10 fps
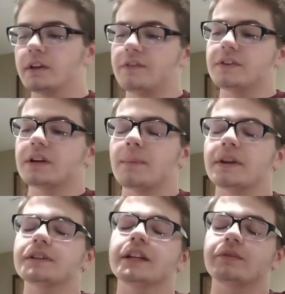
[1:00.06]
if this topic
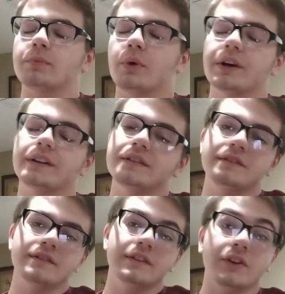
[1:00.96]
doesn't have
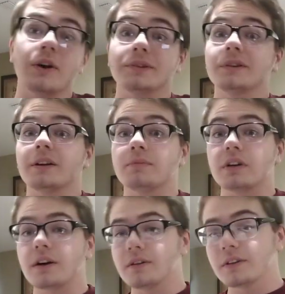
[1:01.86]
importance, it's also going to
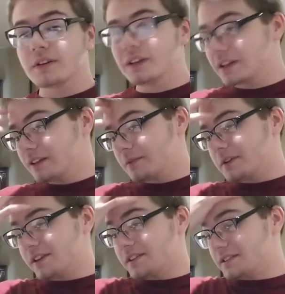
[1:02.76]
blow.
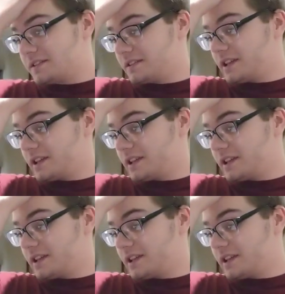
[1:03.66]
Because